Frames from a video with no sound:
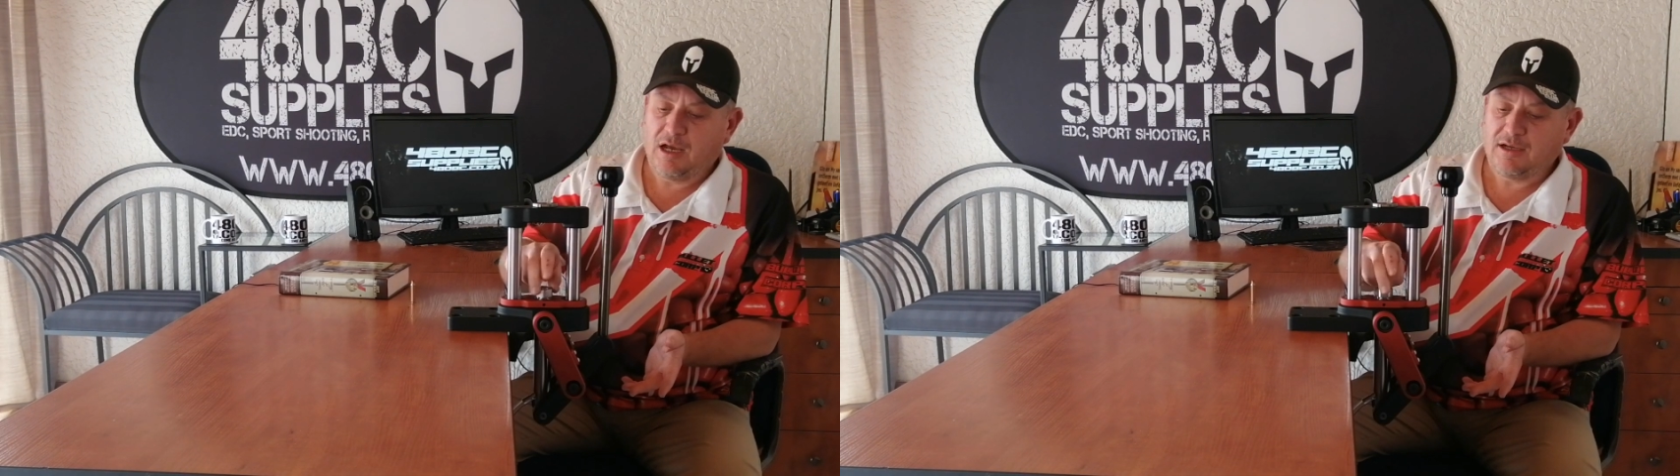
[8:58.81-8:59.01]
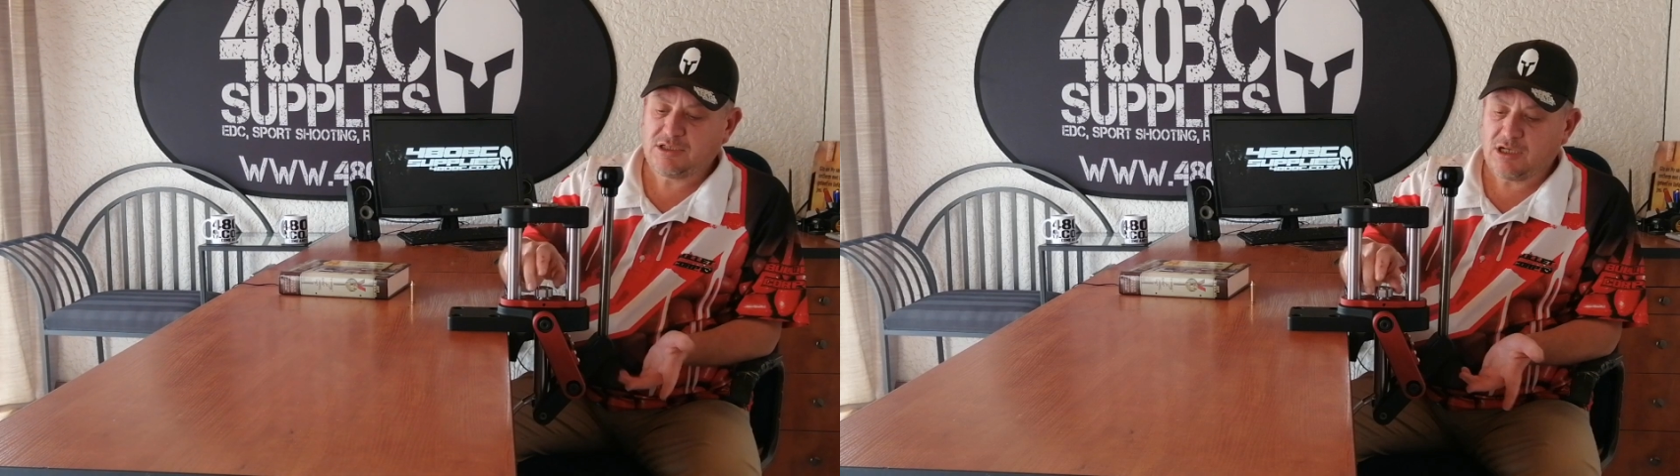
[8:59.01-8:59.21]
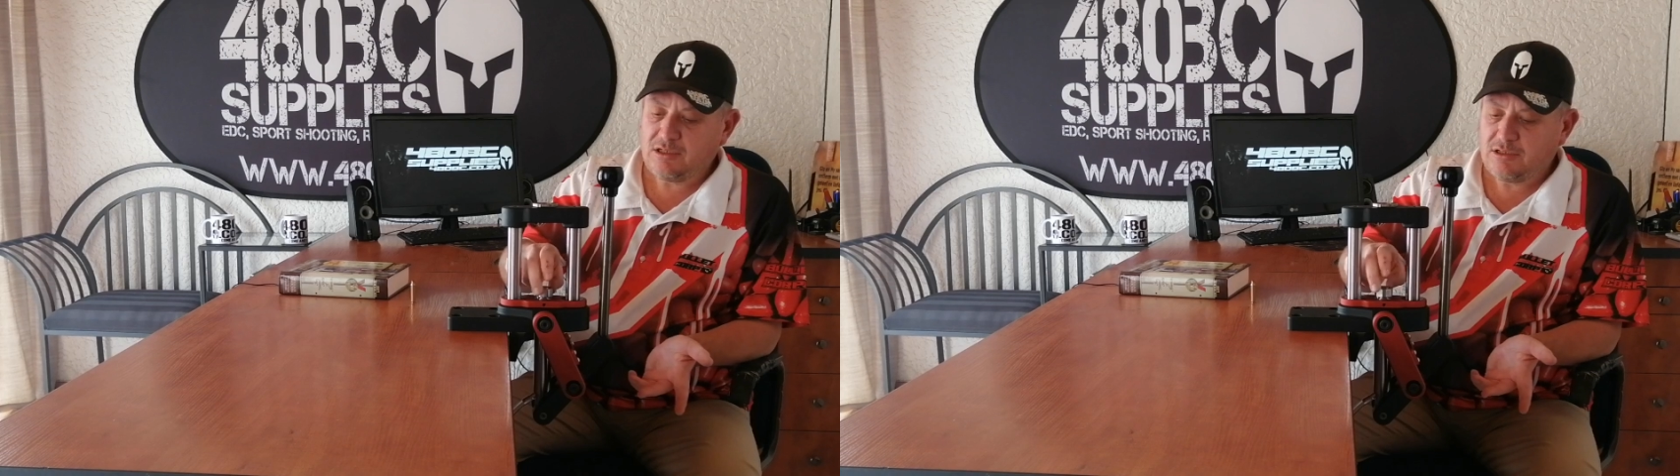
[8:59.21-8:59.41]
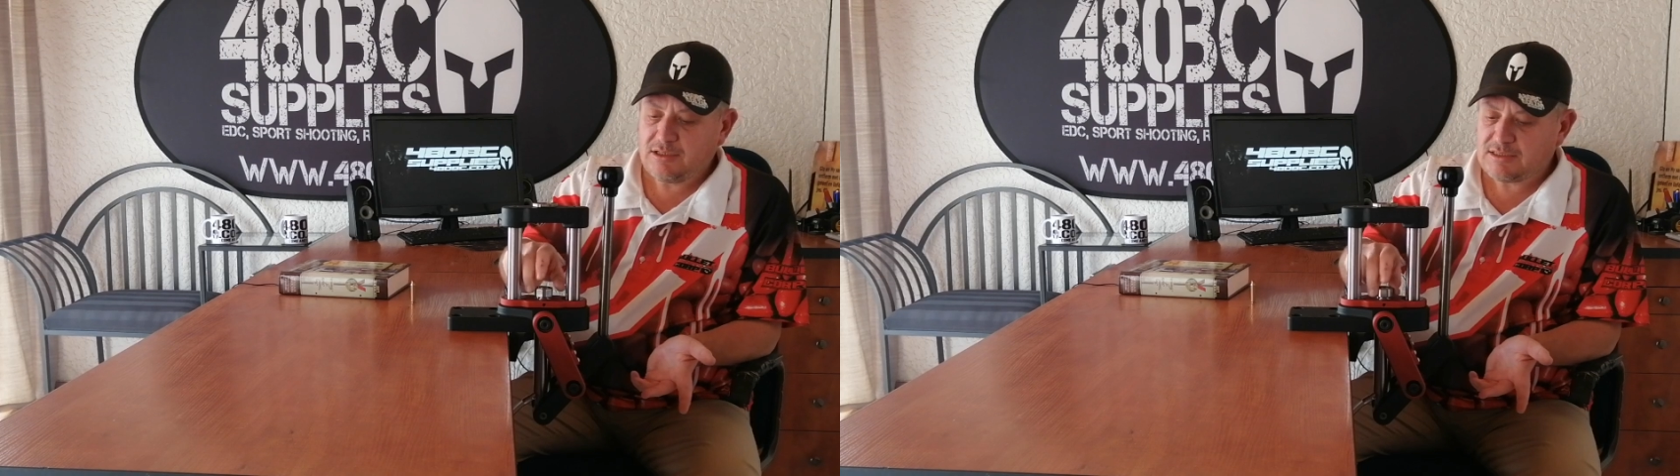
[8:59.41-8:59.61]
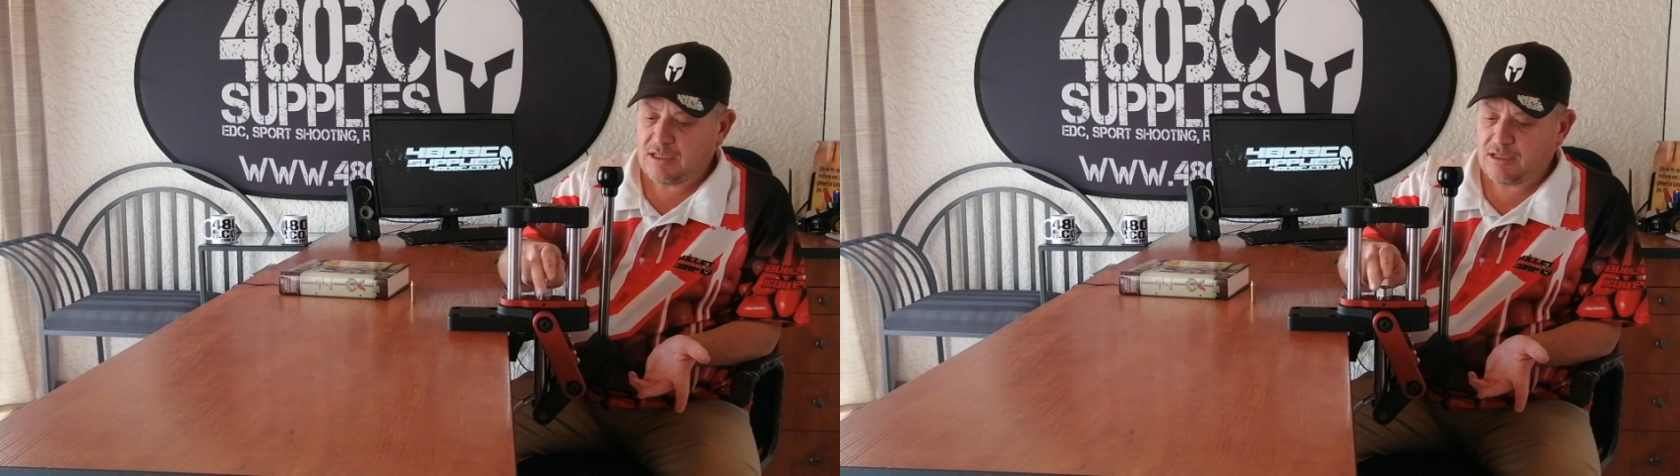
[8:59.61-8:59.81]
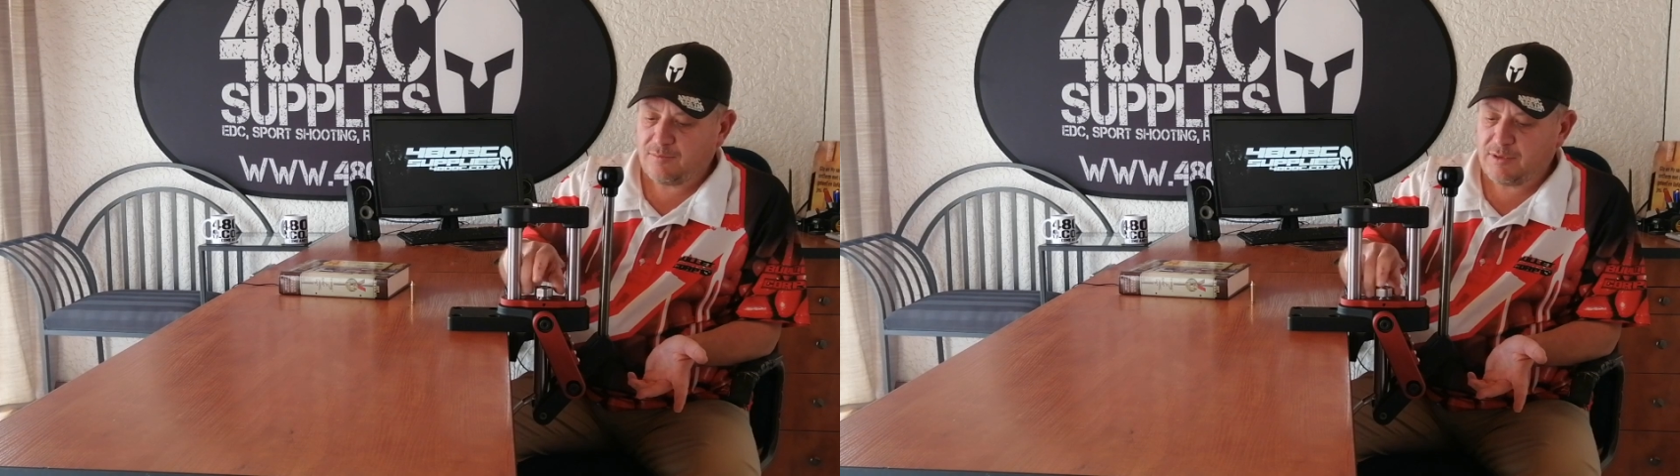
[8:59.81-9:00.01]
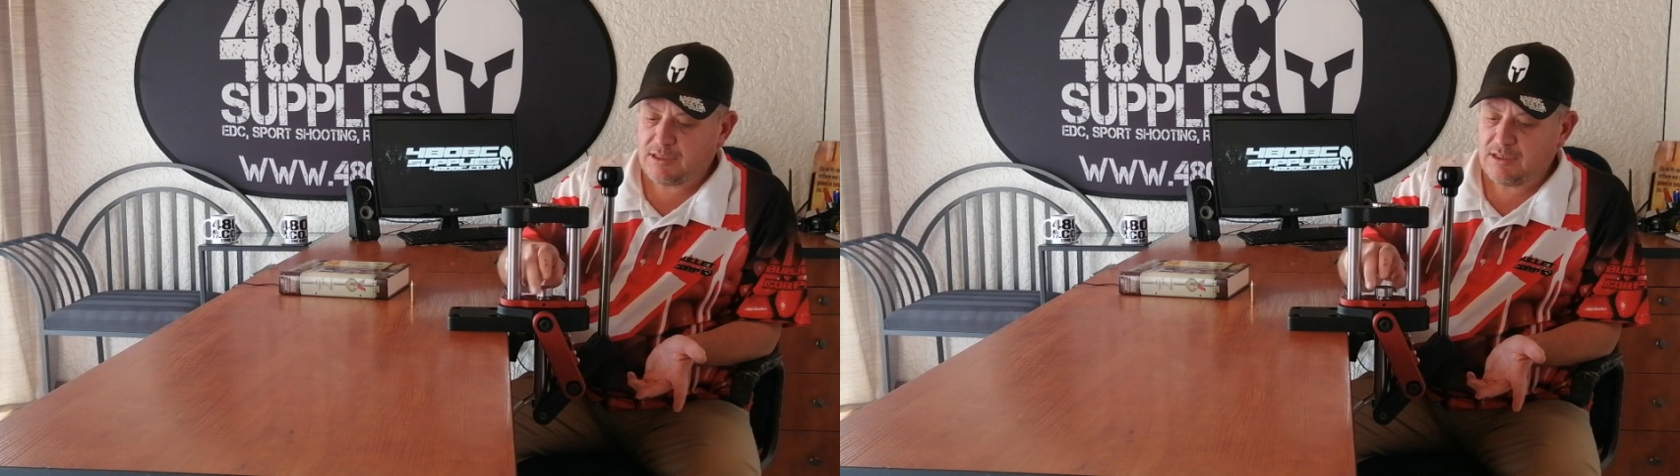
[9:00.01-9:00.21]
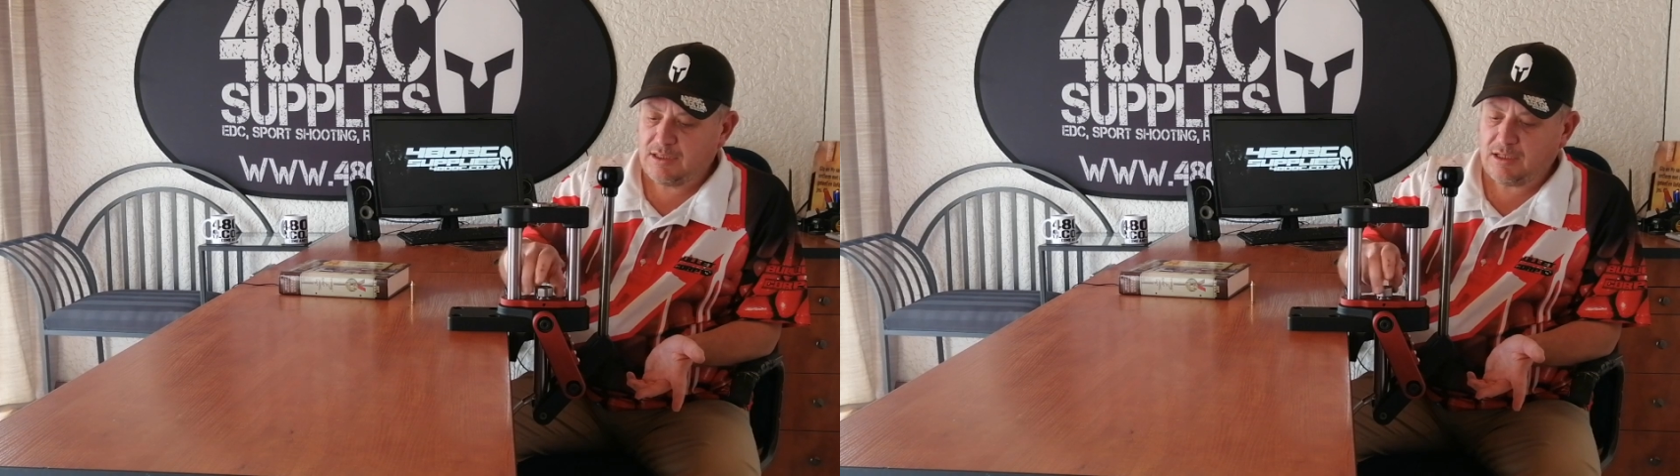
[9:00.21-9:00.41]
I showed you this a little bit
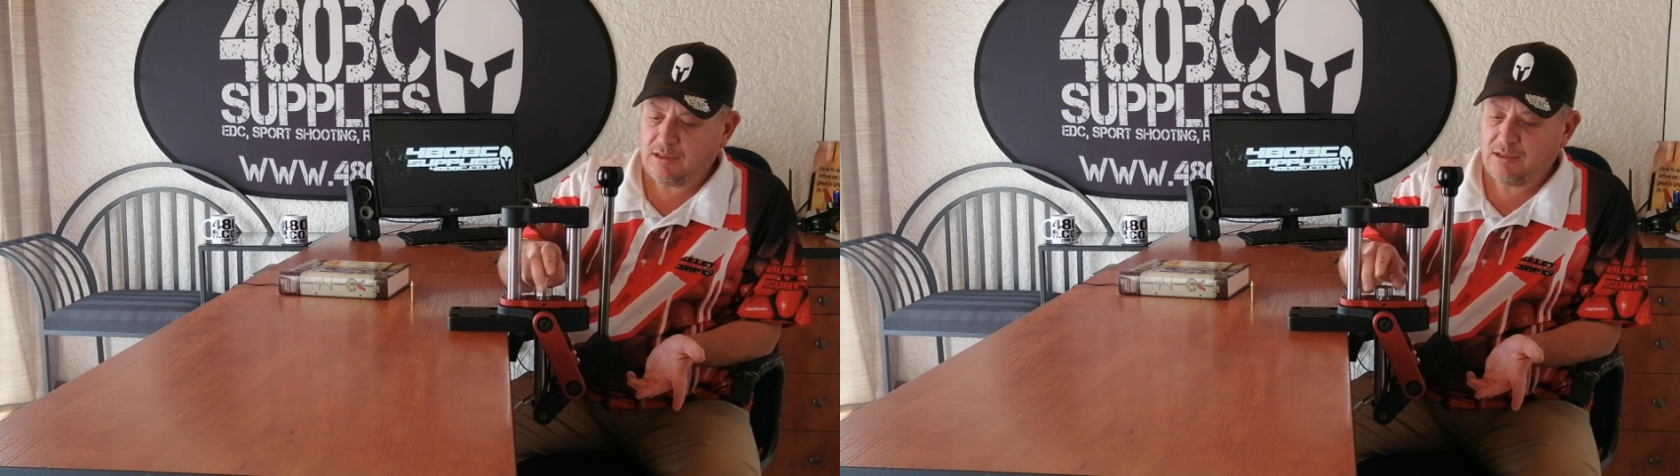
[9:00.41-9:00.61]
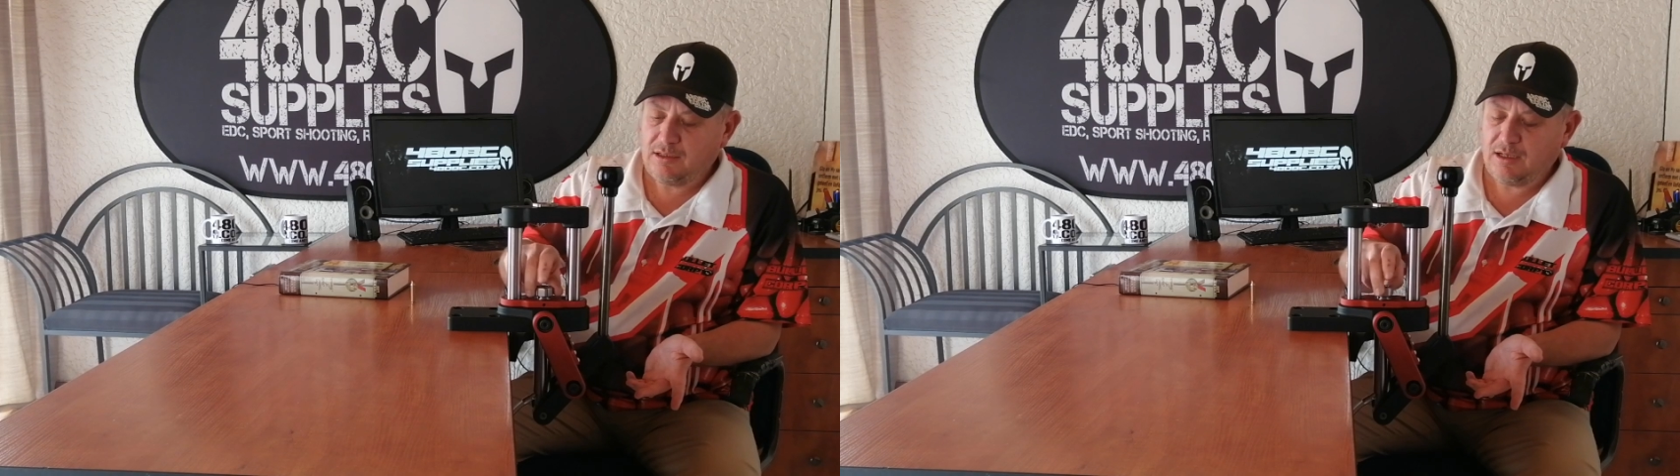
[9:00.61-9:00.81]
earlier.